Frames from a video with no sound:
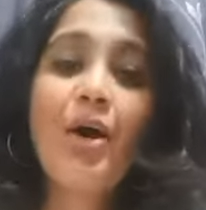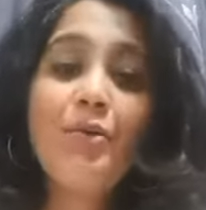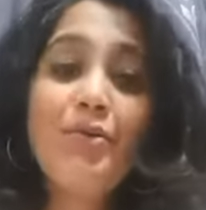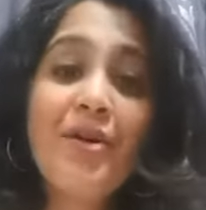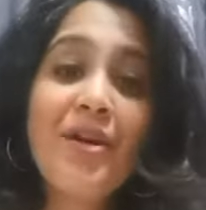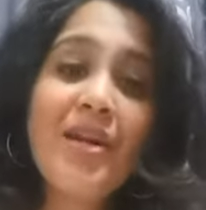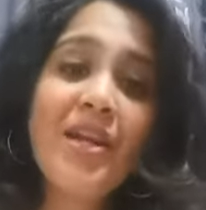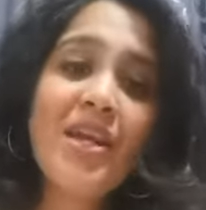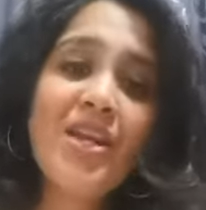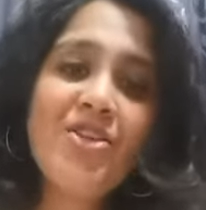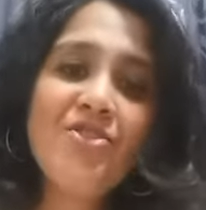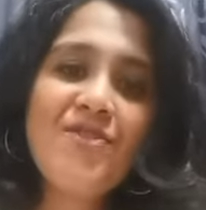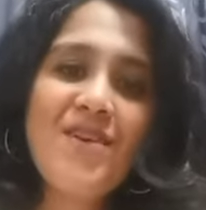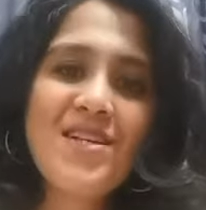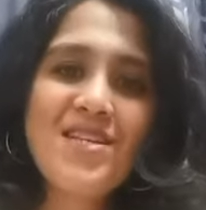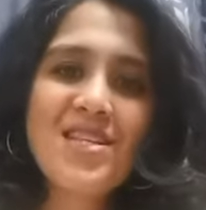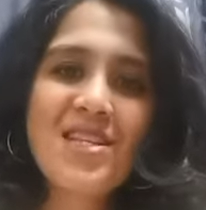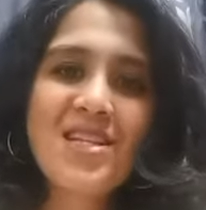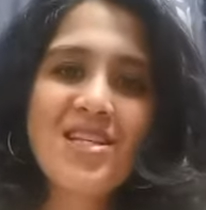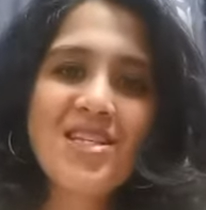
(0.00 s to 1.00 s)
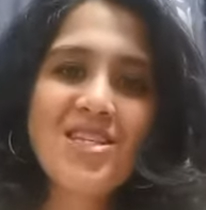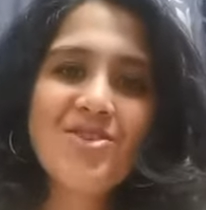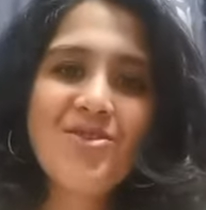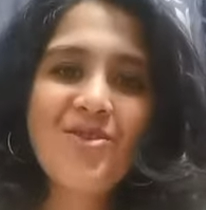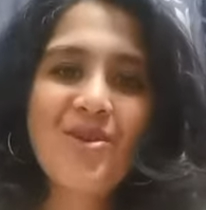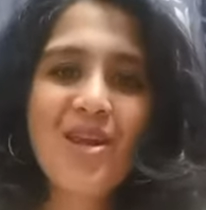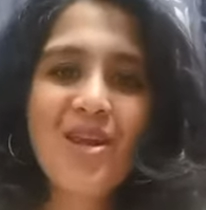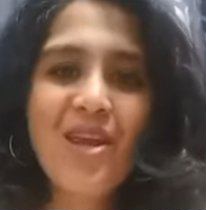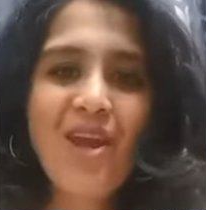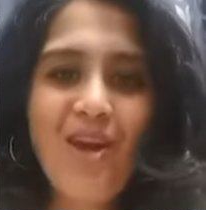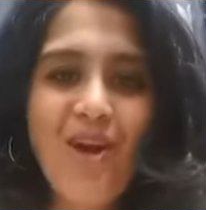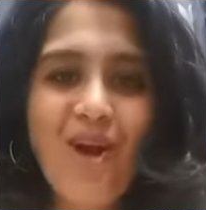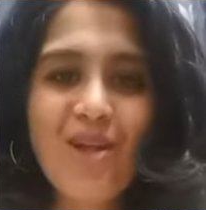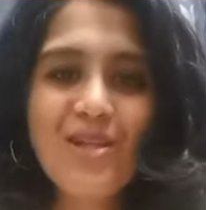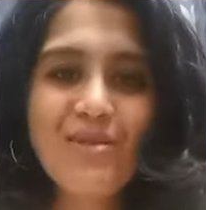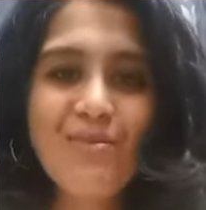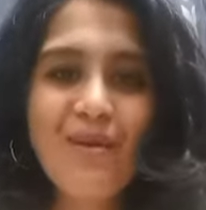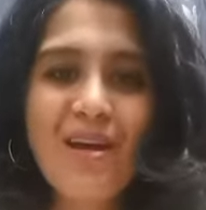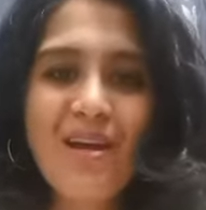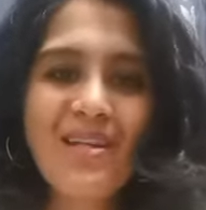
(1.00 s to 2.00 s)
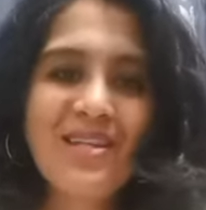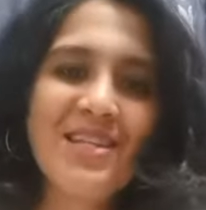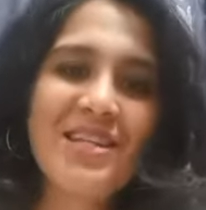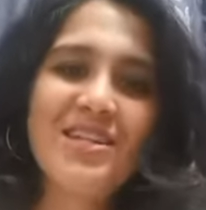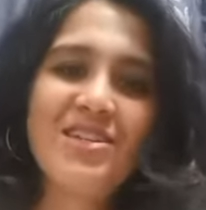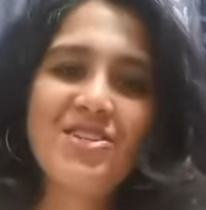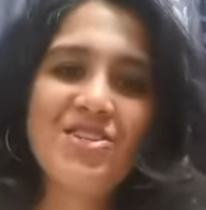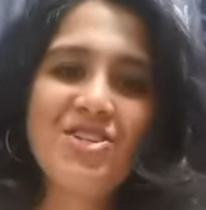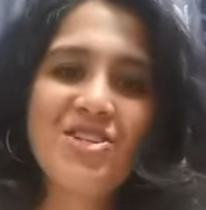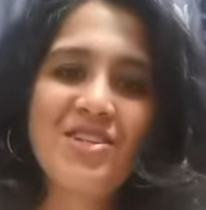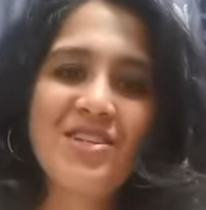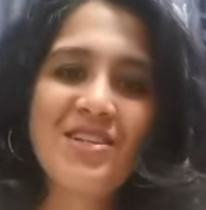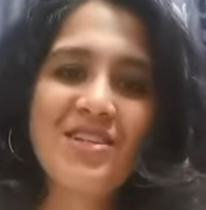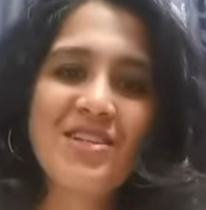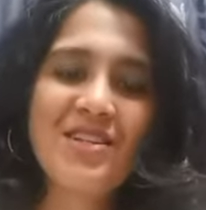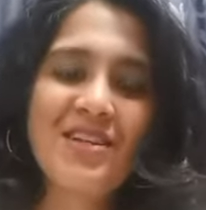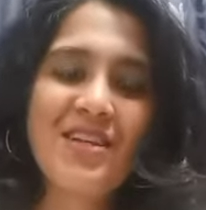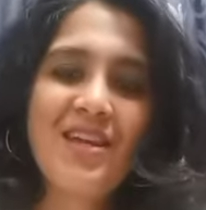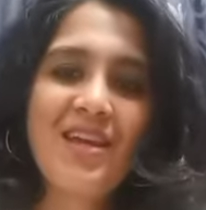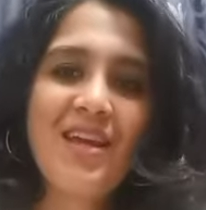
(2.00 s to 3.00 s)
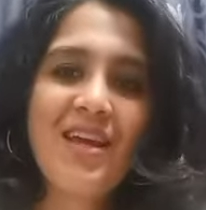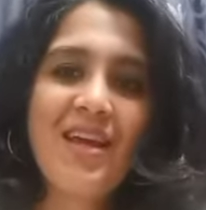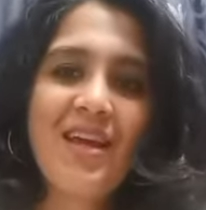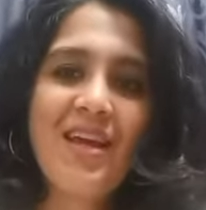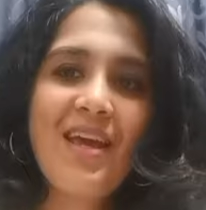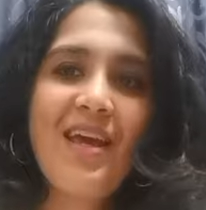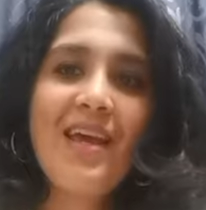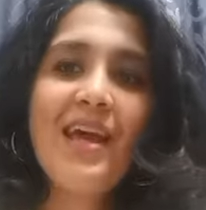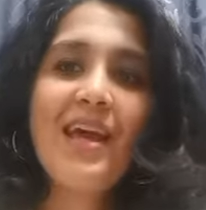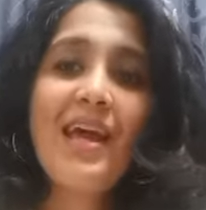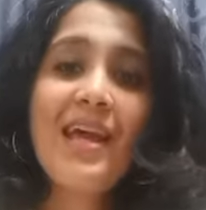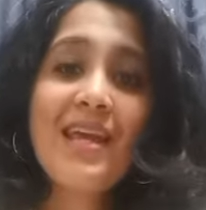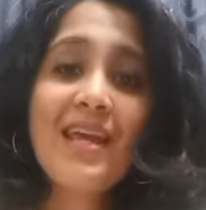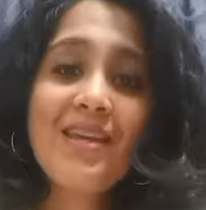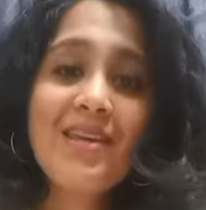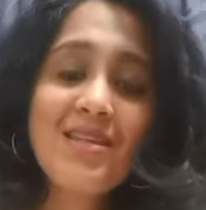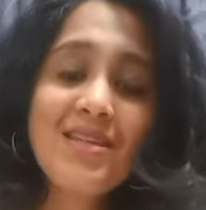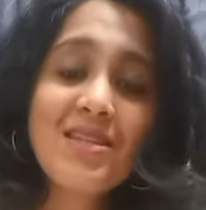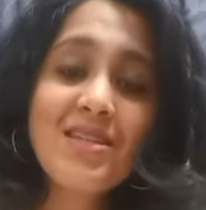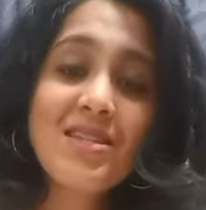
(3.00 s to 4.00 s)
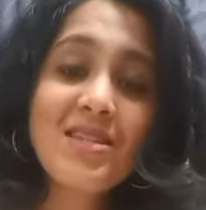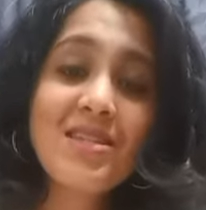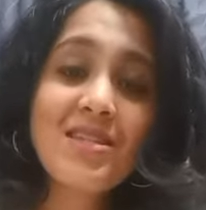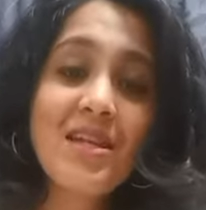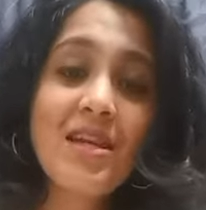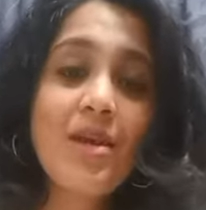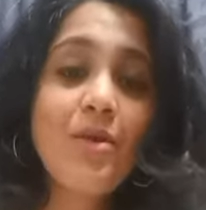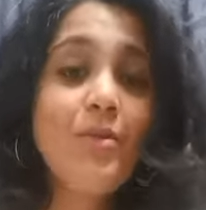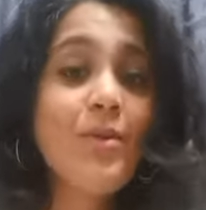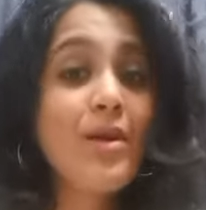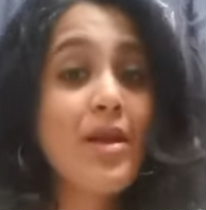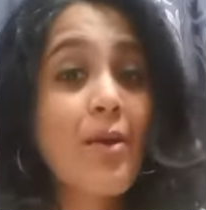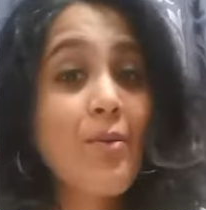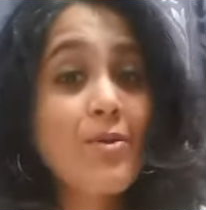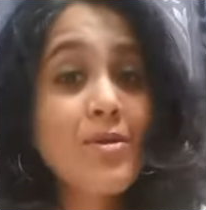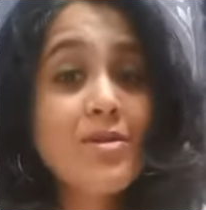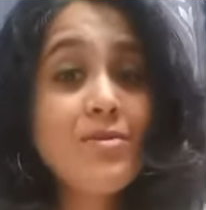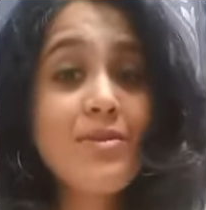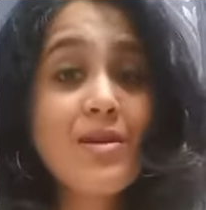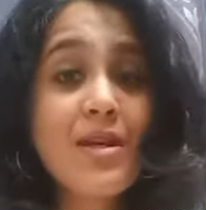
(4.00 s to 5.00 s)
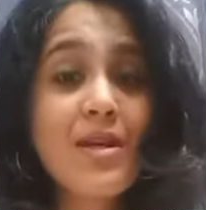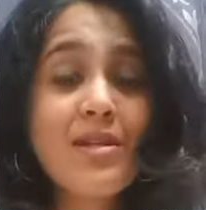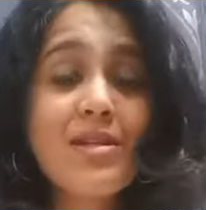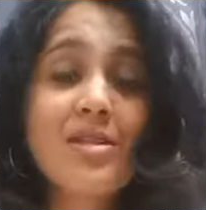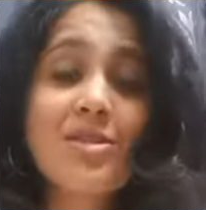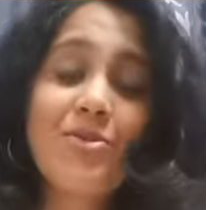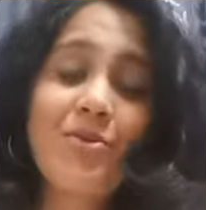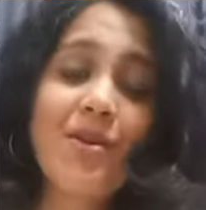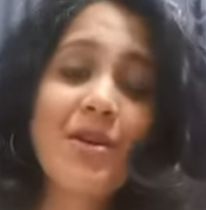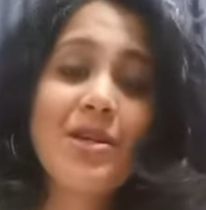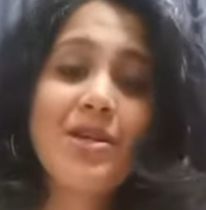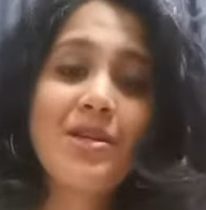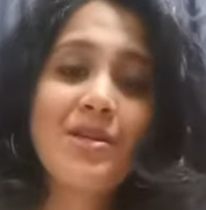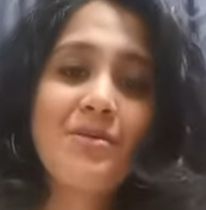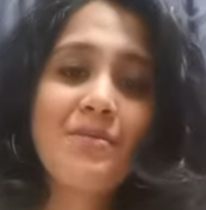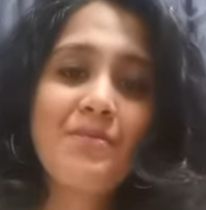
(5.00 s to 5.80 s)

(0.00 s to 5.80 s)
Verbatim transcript: A very interesting story caught my attention. Yesterday, when I was reading a story,